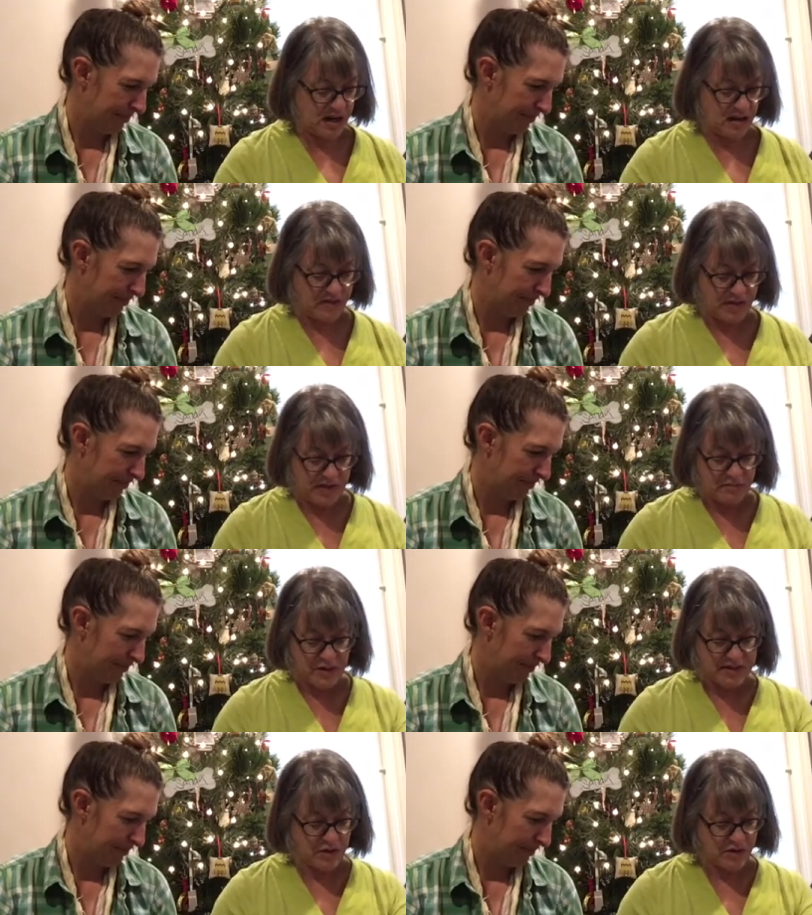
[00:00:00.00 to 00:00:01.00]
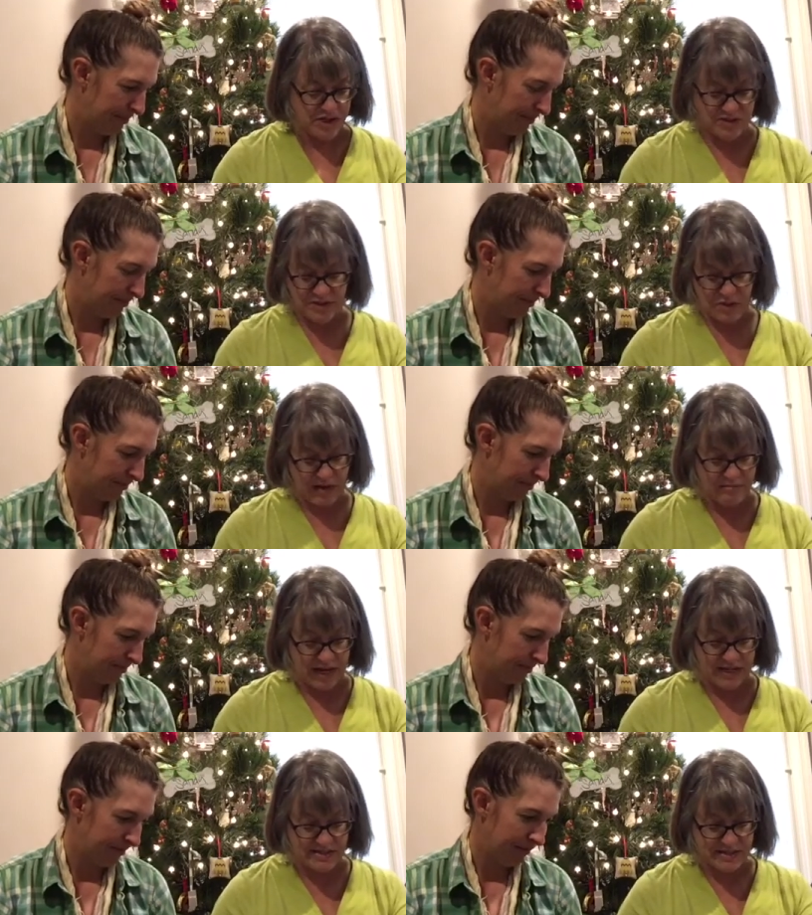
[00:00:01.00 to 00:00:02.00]
Speaker 1: off, but they were just grab
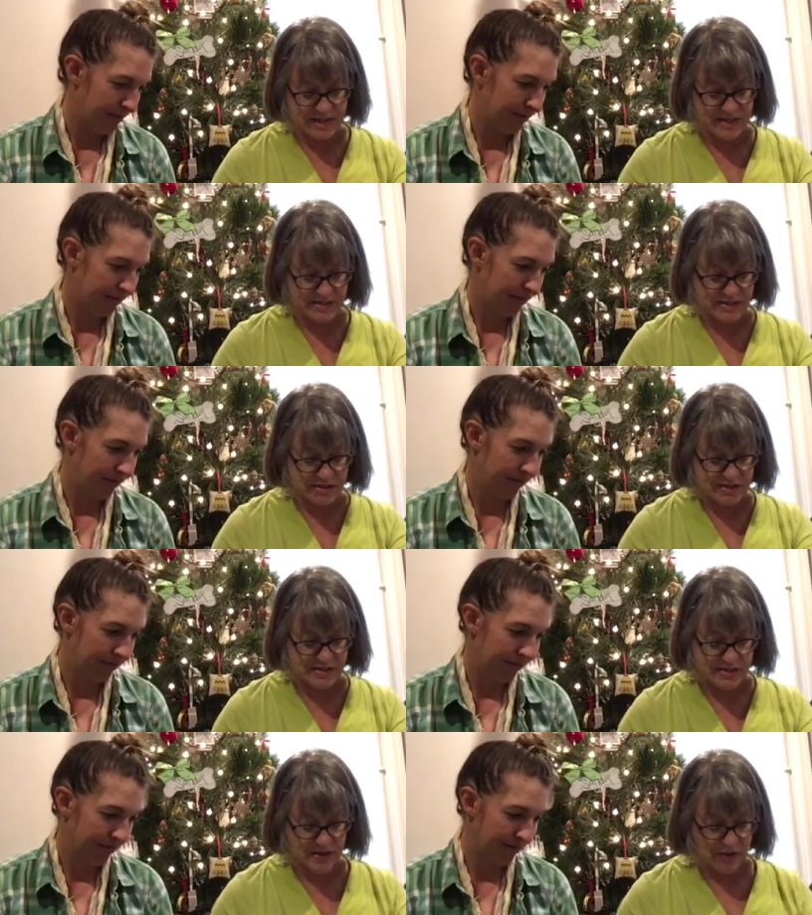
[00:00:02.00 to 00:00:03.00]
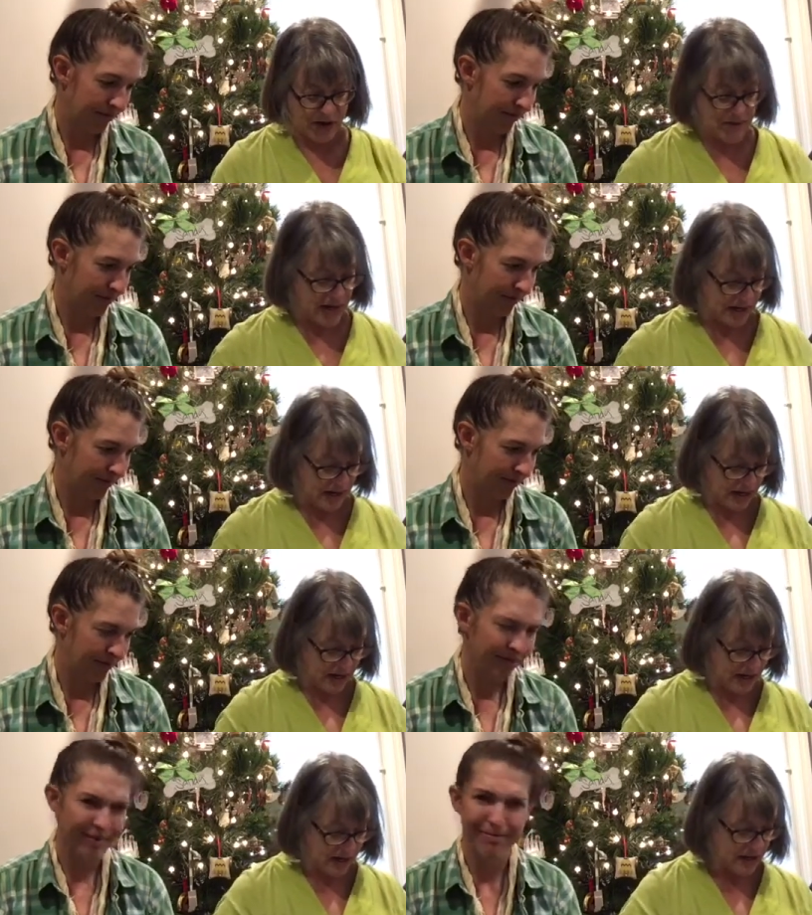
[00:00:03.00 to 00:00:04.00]
bags again. So this is a grab bag I
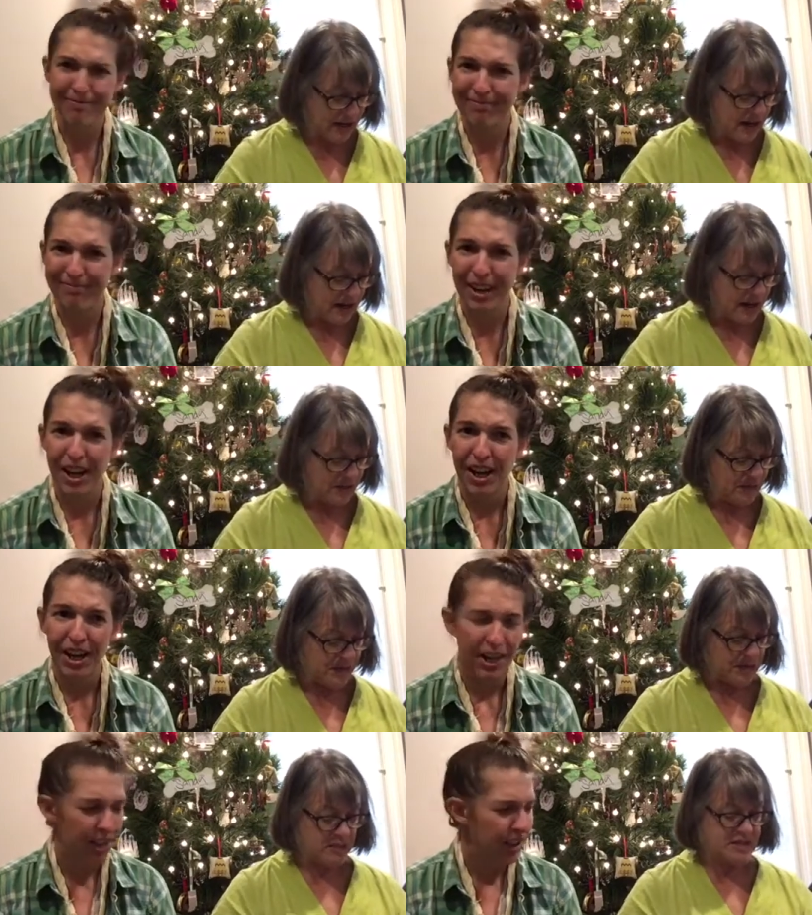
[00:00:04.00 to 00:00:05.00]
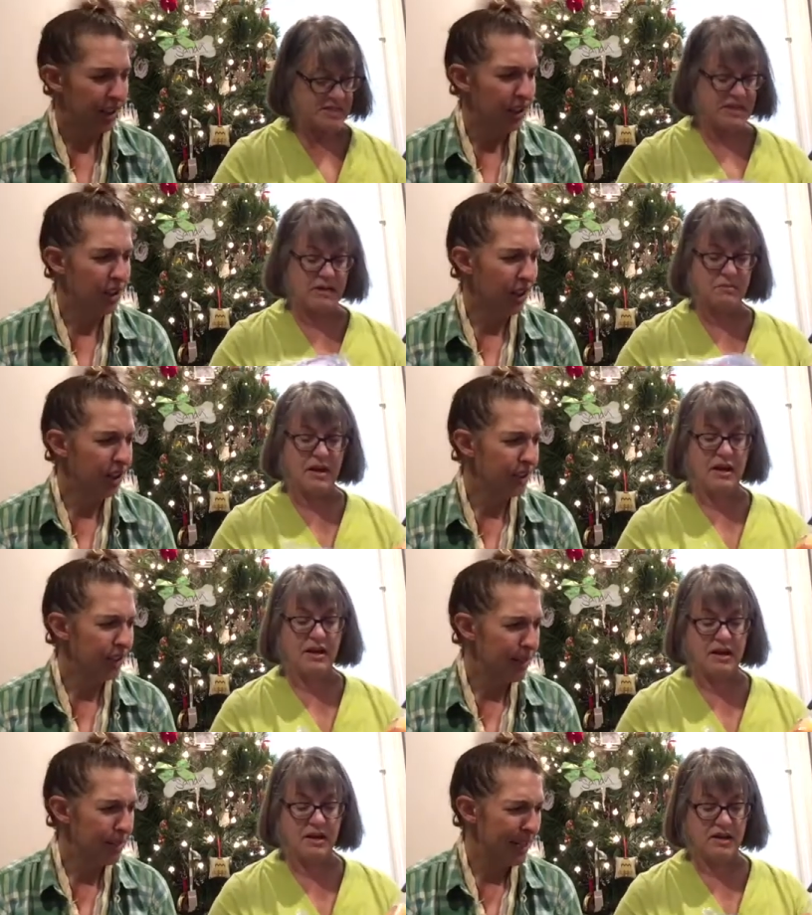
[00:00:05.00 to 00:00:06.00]
got. I don't think I'm going to Yarn
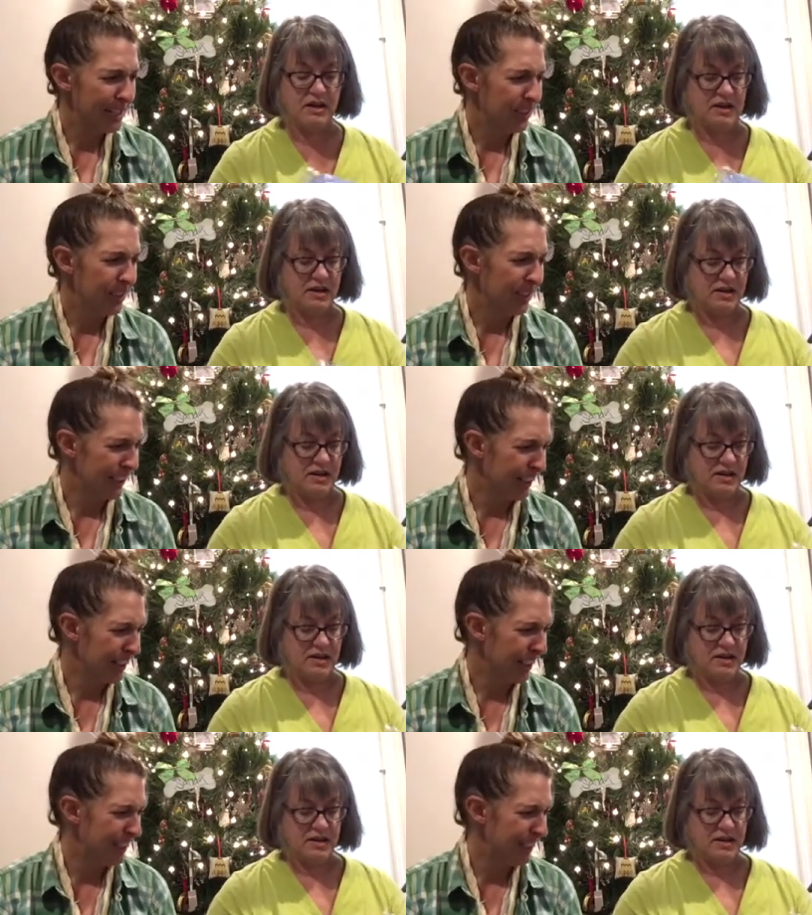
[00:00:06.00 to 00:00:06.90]
Speaker 2: grab bags are clear?